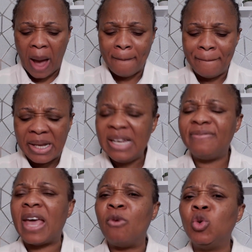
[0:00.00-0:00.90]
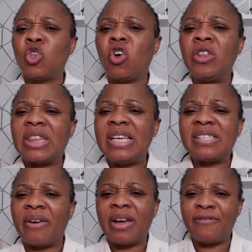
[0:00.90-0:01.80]
and believed that it would turn things
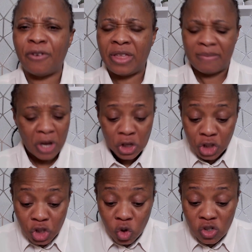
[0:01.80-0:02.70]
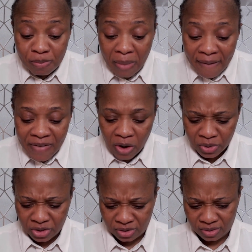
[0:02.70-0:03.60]
around for them, Jesus marveled.